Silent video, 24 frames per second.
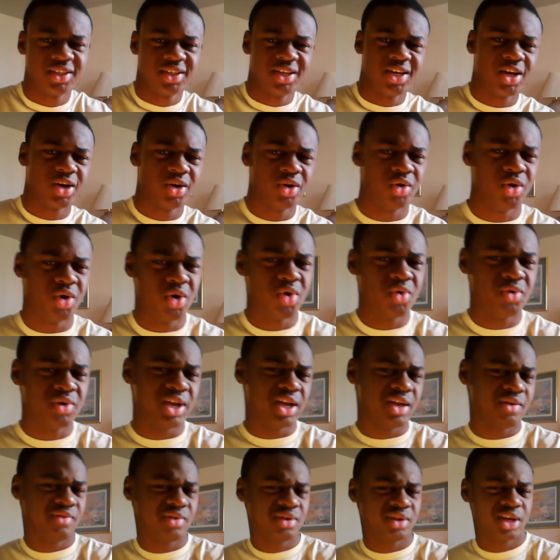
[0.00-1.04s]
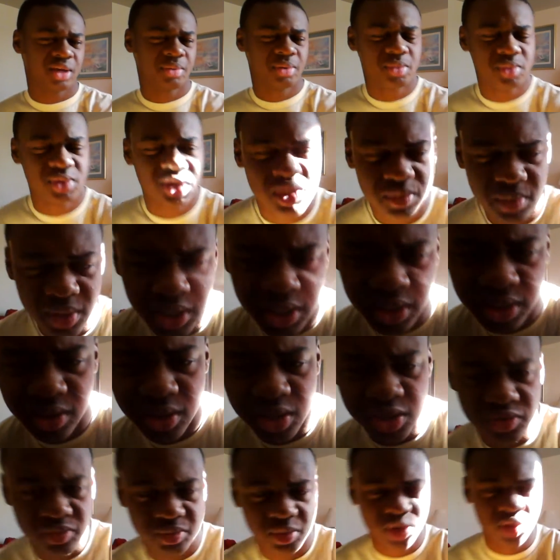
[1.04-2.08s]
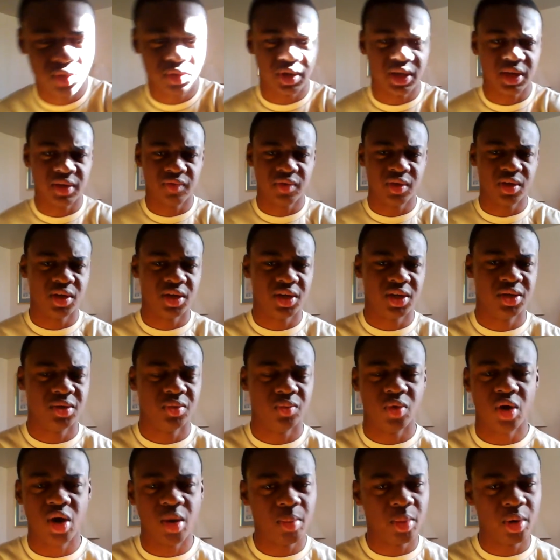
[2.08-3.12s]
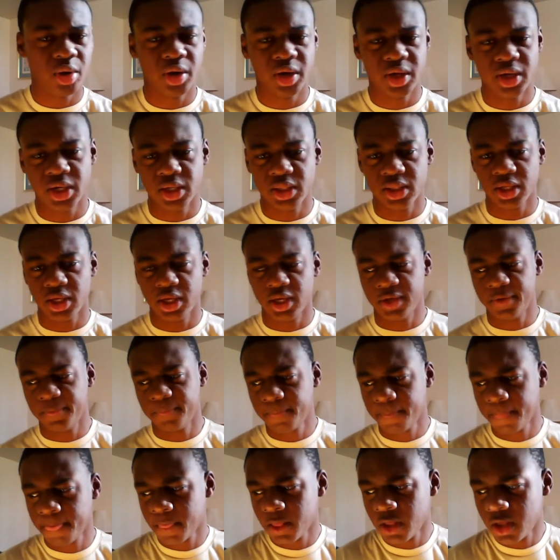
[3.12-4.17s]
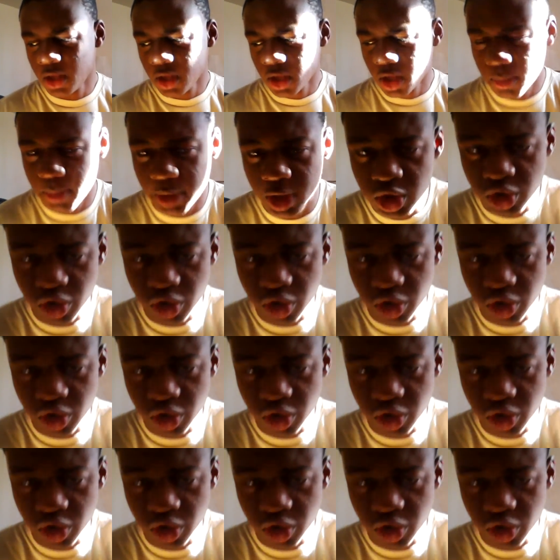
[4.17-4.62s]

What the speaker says: don't know, Old Navy. A lot of people tell me to get this from Old Navy, Walmart, anything. Make